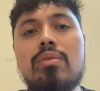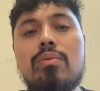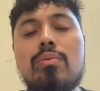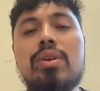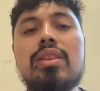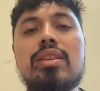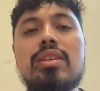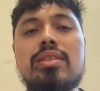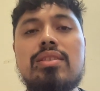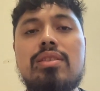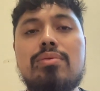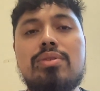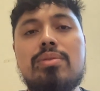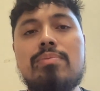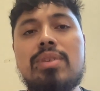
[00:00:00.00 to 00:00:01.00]
With this,
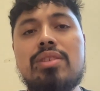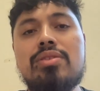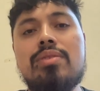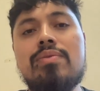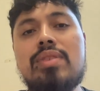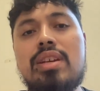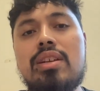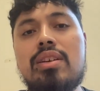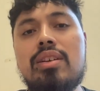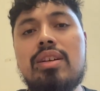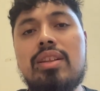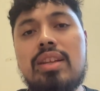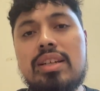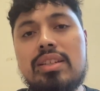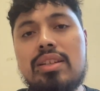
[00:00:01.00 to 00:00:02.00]
there was a mixture of data
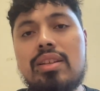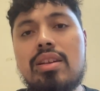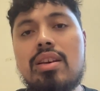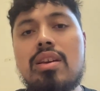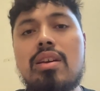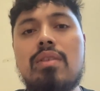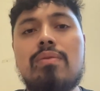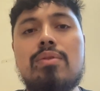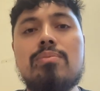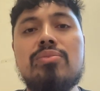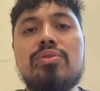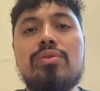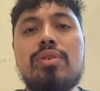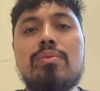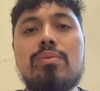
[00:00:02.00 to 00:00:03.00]
collected from
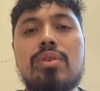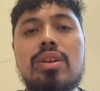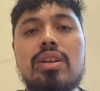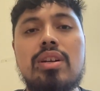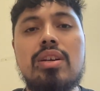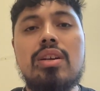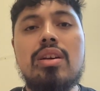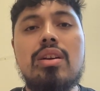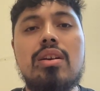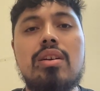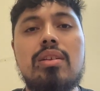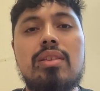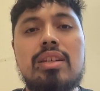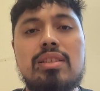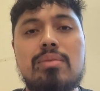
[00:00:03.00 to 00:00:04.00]
student work,
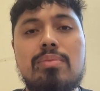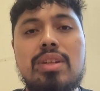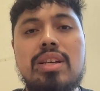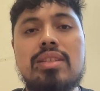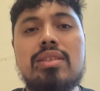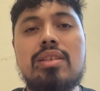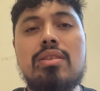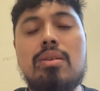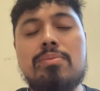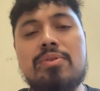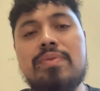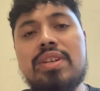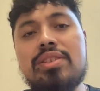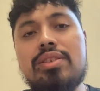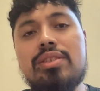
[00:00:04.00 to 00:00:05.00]
lesson plans, and
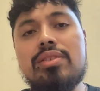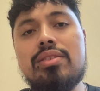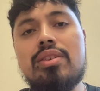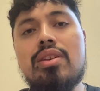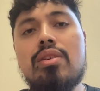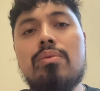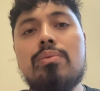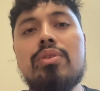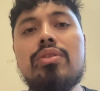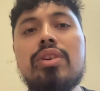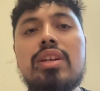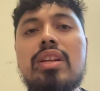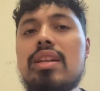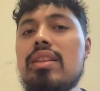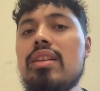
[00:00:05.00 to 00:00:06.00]
observations. When
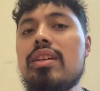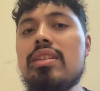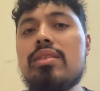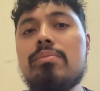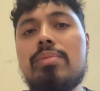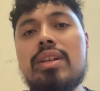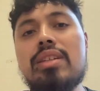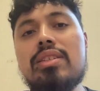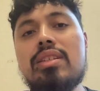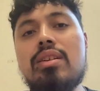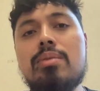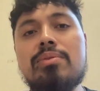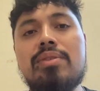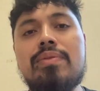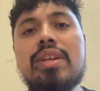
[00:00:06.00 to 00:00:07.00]
looking at the lesson plans and
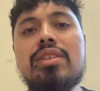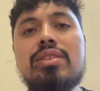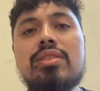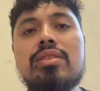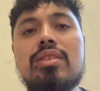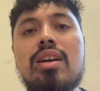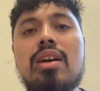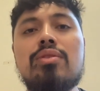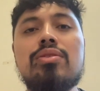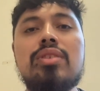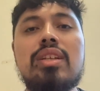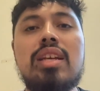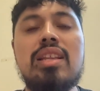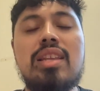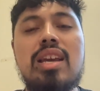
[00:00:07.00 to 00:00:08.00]
observations, I was
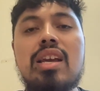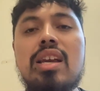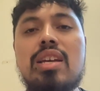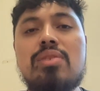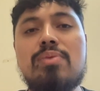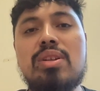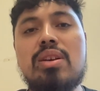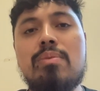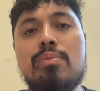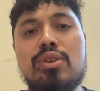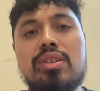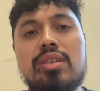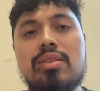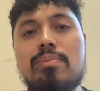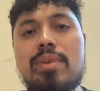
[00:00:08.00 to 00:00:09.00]
looking at the engagement and
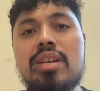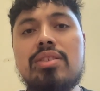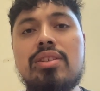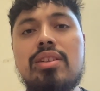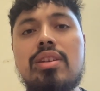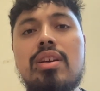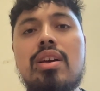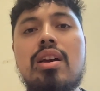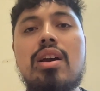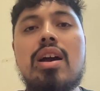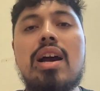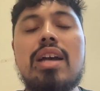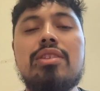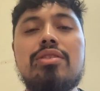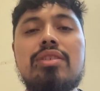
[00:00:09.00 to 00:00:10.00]
participation.
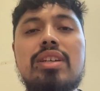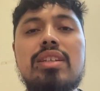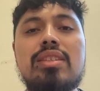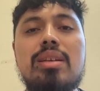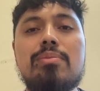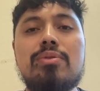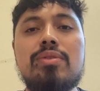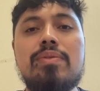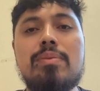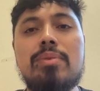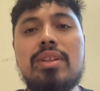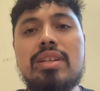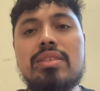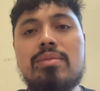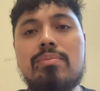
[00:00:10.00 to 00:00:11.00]
I took examples from a
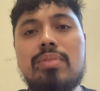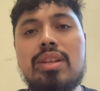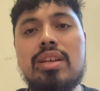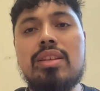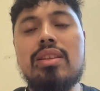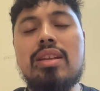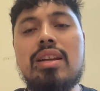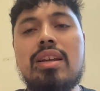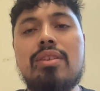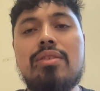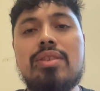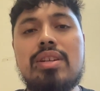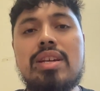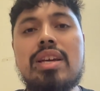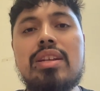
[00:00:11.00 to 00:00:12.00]
lesson plan that I
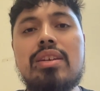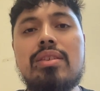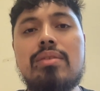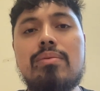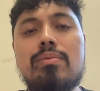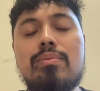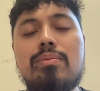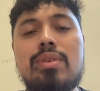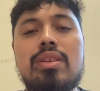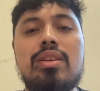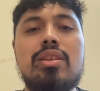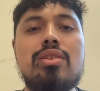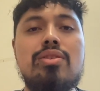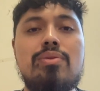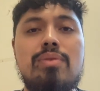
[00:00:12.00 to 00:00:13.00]
created within
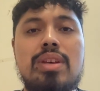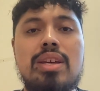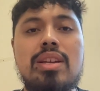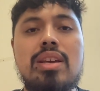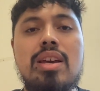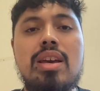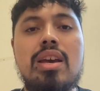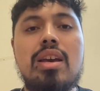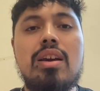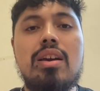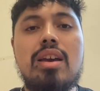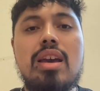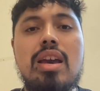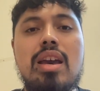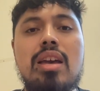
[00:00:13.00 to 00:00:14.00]
a unit
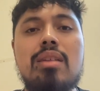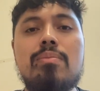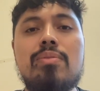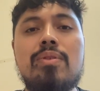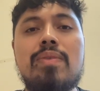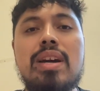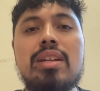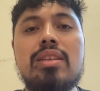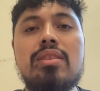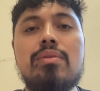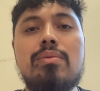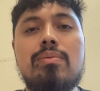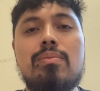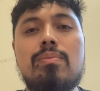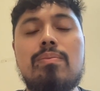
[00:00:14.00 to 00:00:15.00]
and provided the